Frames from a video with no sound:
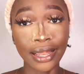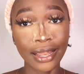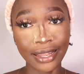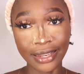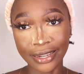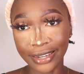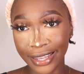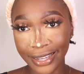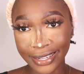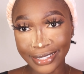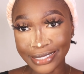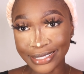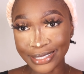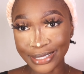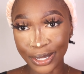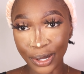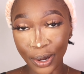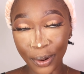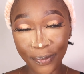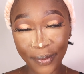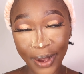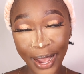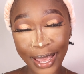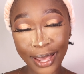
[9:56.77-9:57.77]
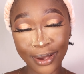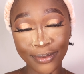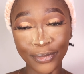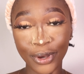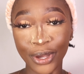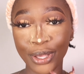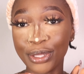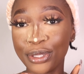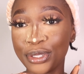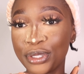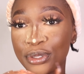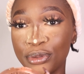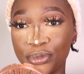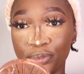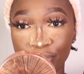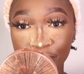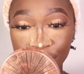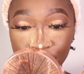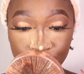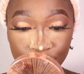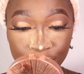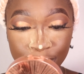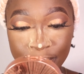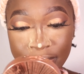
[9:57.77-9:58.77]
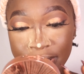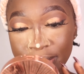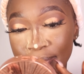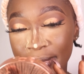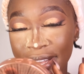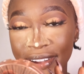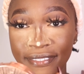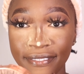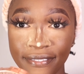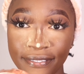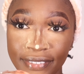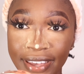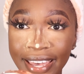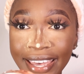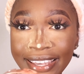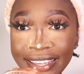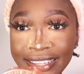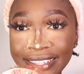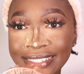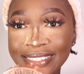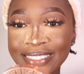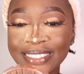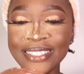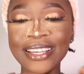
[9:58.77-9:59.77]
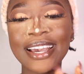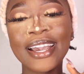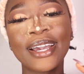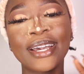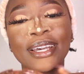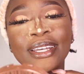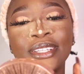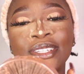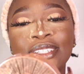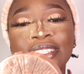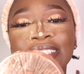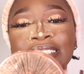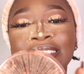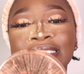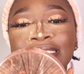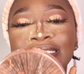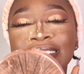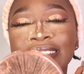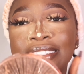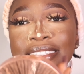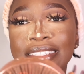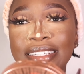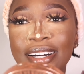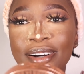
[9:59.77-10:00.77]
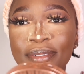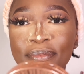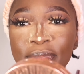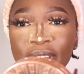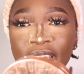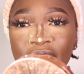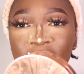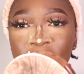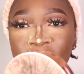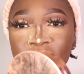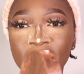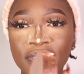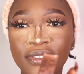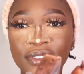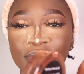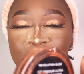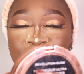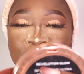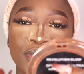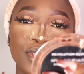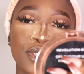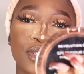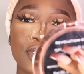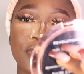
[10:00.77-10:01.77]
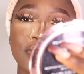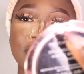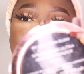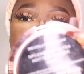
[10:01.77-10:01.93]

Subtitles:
And next up, I am going to bronze my face using this Makeup Revolution